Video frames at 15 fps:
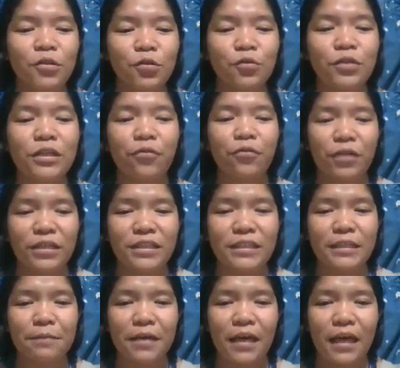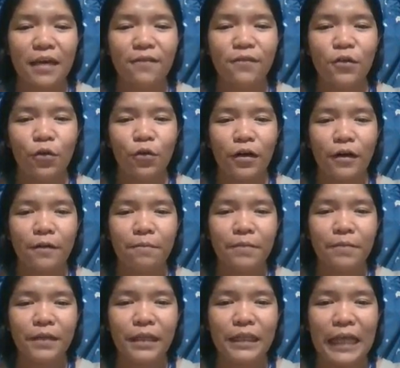to decrease the behavior,
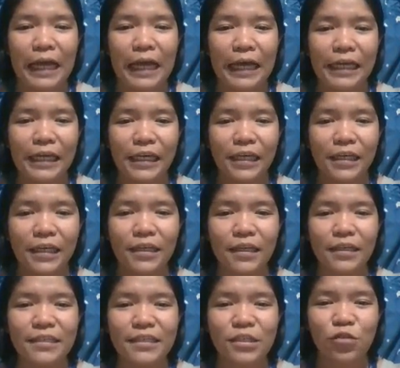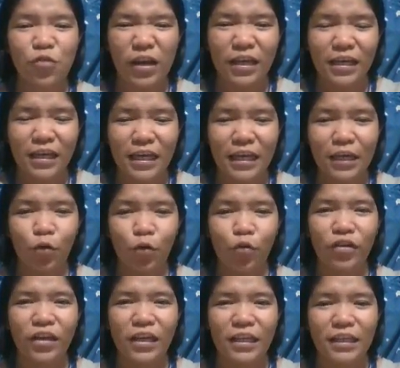like striking
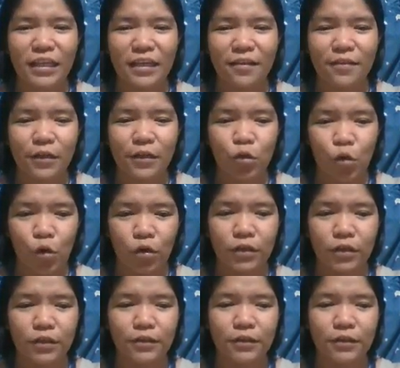or hitting the dog.